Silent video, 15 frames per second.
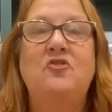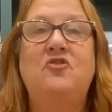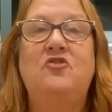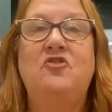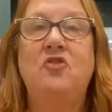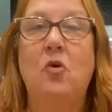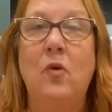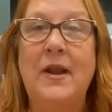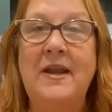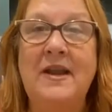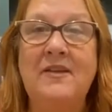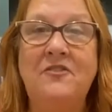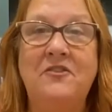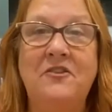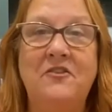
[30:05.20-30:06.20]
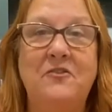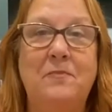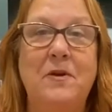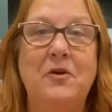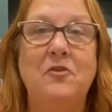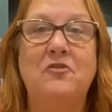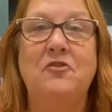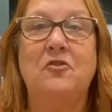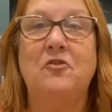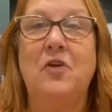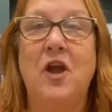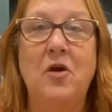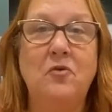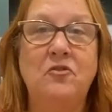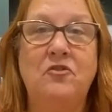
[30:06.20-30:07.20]
Join us in Spiritual
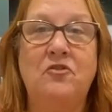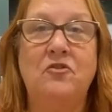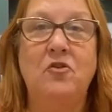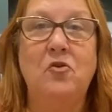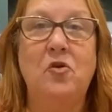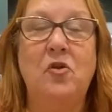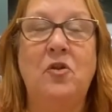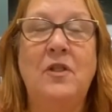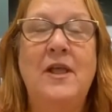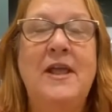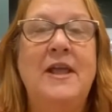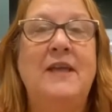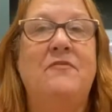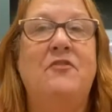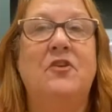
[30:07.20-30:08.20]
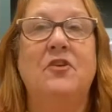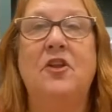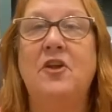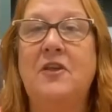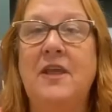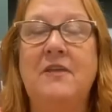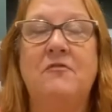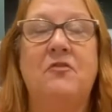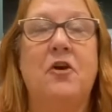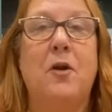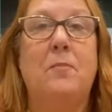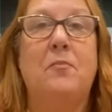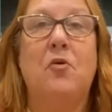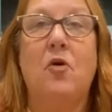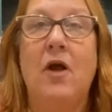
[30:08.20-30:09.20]
Coach School. If you're looking for
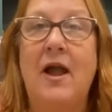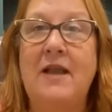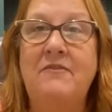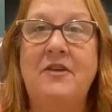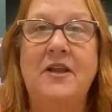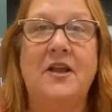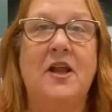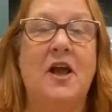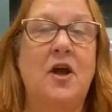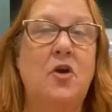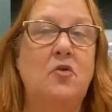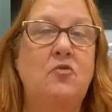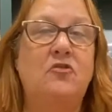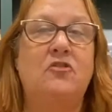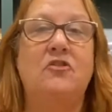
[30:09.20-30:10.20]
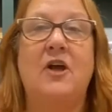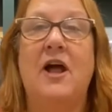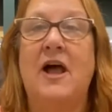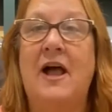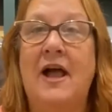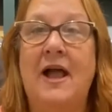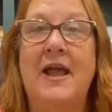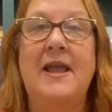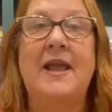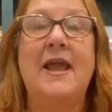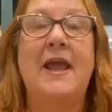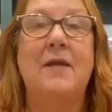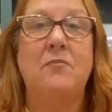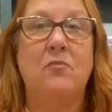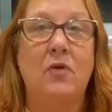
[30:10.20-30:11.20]
a private coach, I
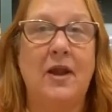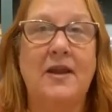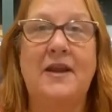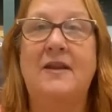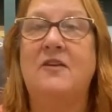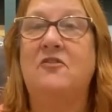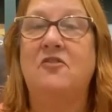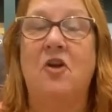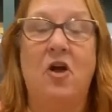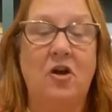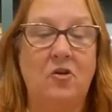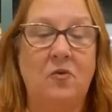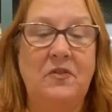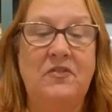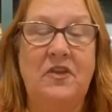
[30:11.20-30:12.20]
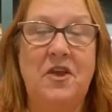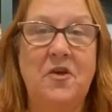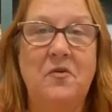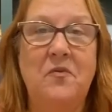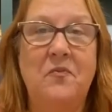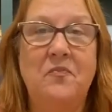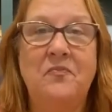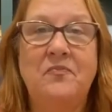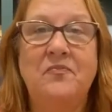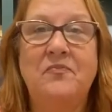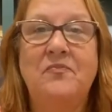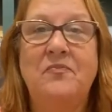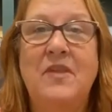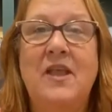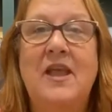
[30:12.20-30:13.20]
am ready to talk with you
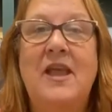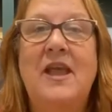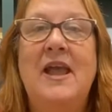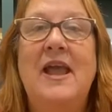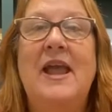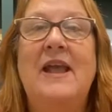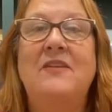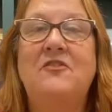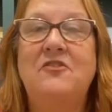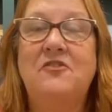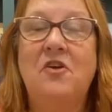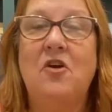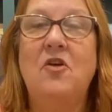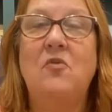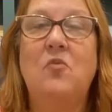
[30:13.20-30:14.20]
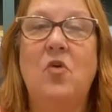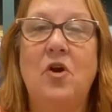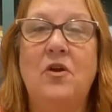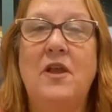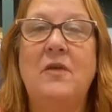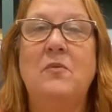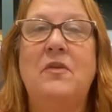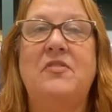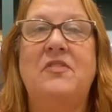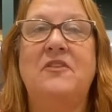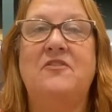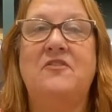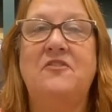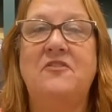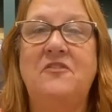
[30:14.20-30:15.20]
and start working with the
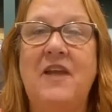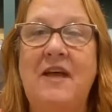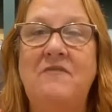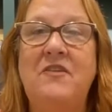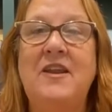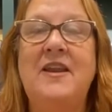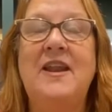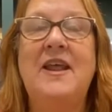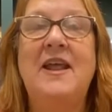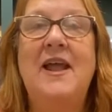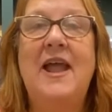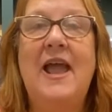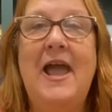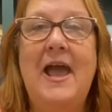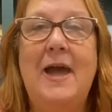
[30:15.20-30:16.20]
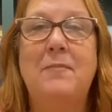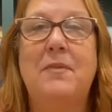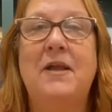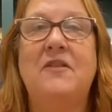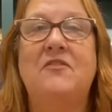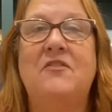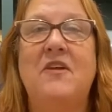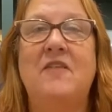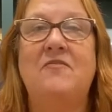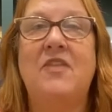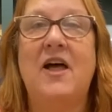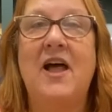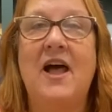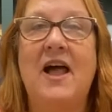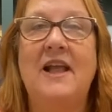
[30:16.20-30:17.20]
7 habits of the
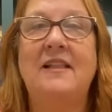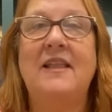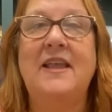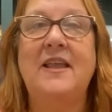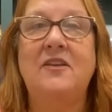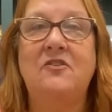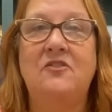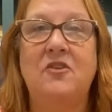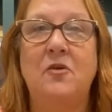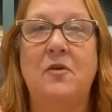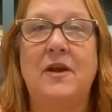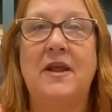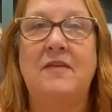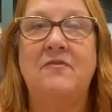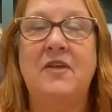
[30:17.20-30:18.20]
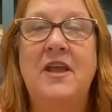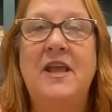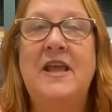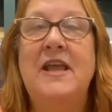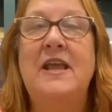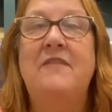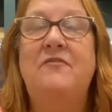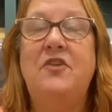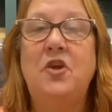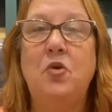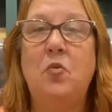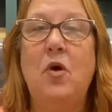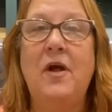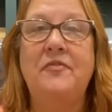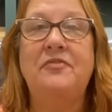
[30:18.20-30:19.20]
highly intuitive. If
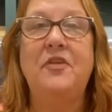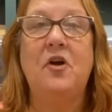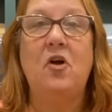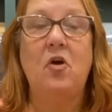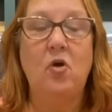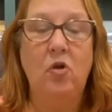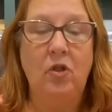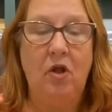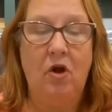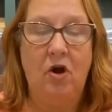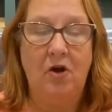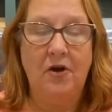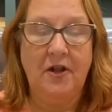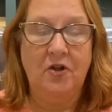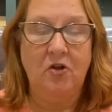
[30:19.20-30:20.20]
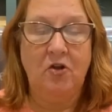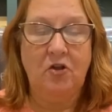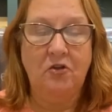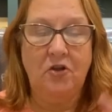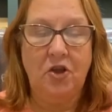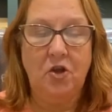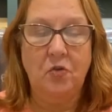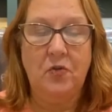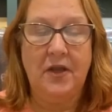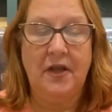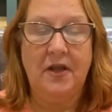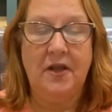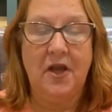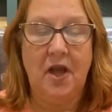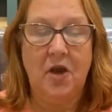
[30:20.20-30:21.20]
you want the whole article, you
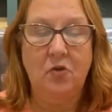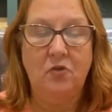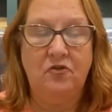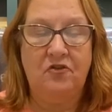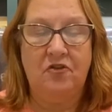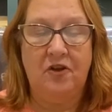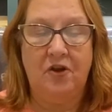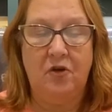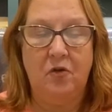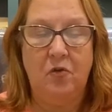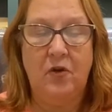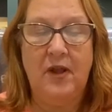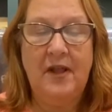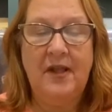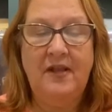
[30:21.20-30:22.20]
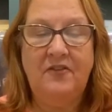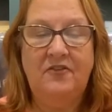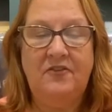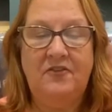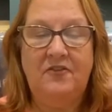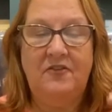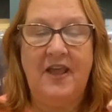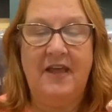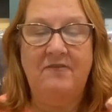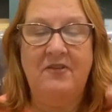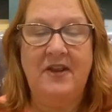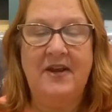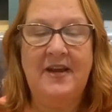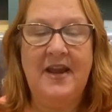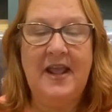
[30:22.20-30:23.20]
can go to
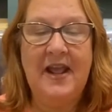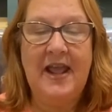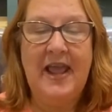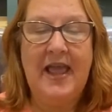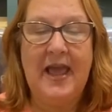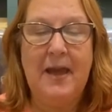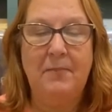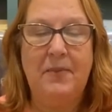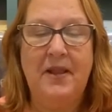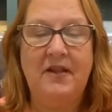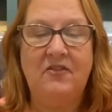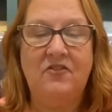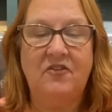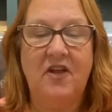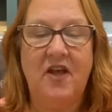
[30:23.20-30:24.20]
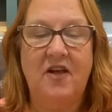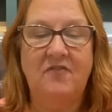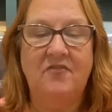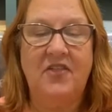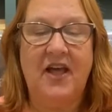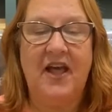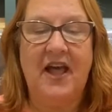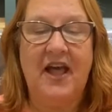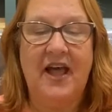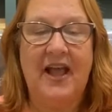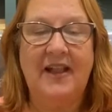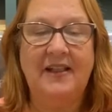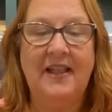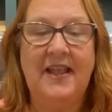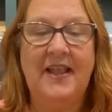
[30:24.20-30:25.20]

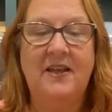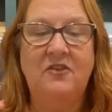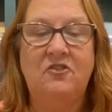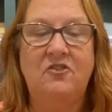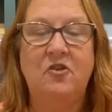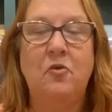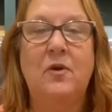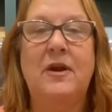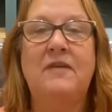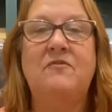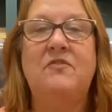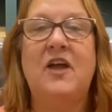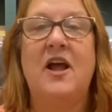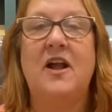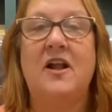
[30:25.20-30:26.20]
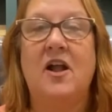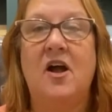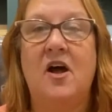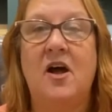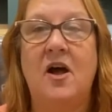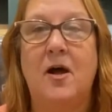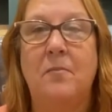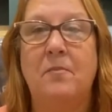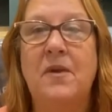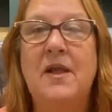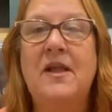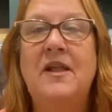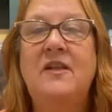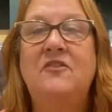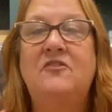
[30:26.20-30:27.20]
7habitsofthehighlyintuitive.com.
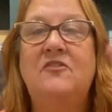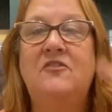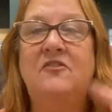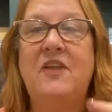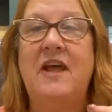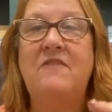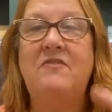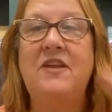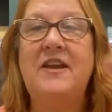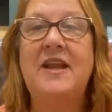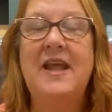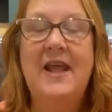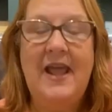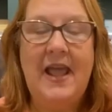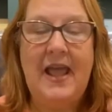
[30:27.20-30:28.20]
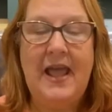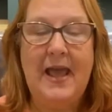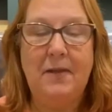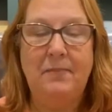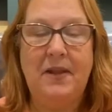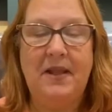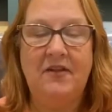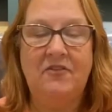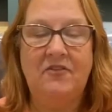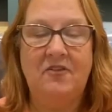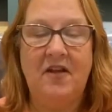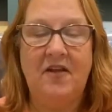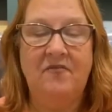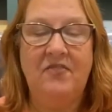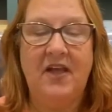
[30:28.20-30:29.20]

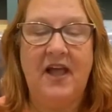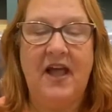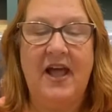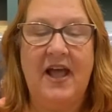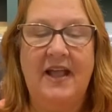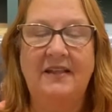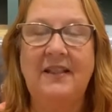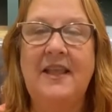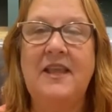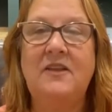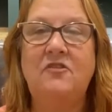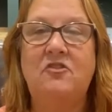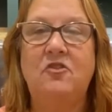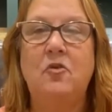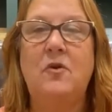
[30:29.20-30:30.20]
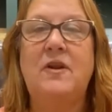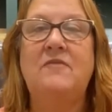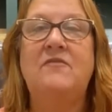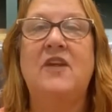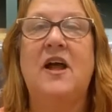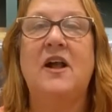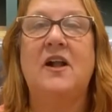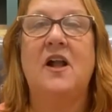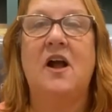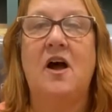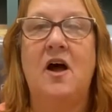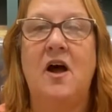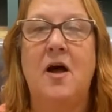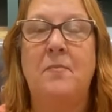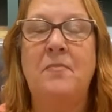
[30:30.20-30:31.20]

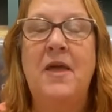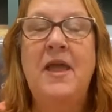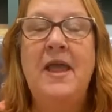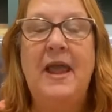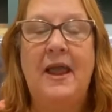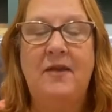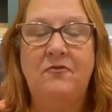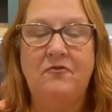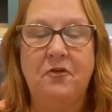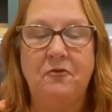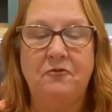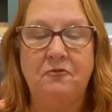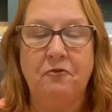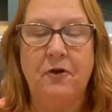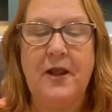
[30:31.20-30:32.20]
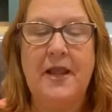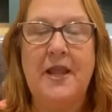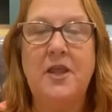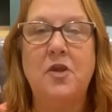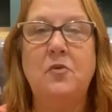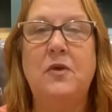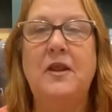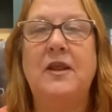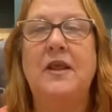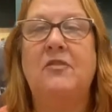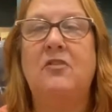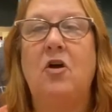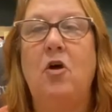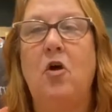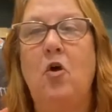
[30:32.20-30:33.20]
7habitsofthehighlyintuitive.com, and for free you can
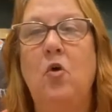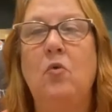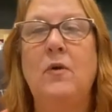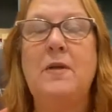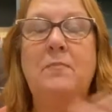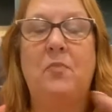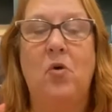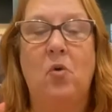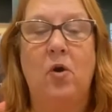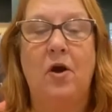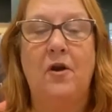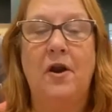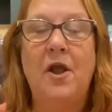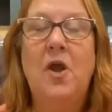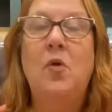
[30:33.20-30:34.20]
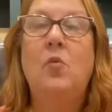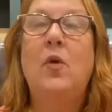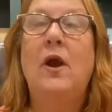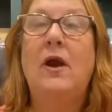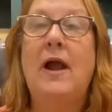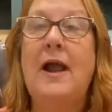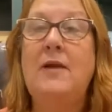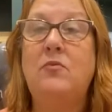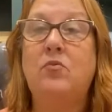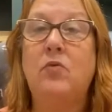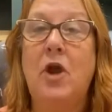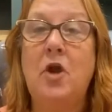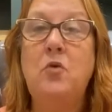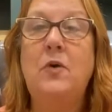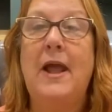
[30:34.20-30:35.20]
get the whole report where I
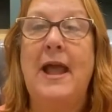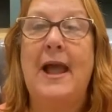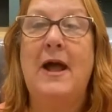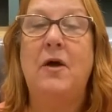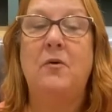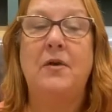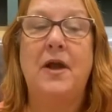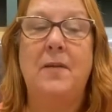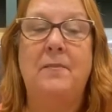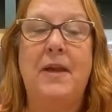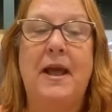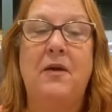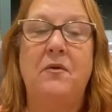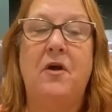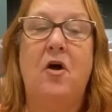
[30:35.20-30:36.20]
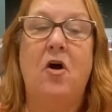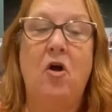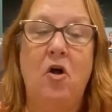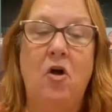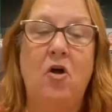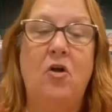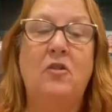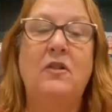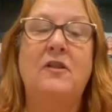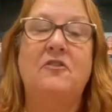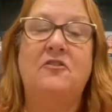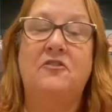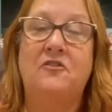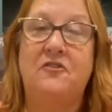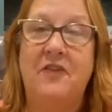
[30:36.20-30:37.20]
wrote out about all
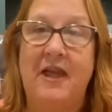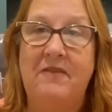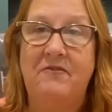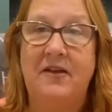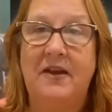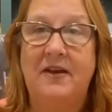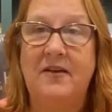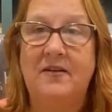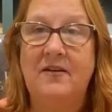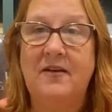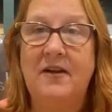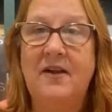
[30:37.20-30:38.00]
7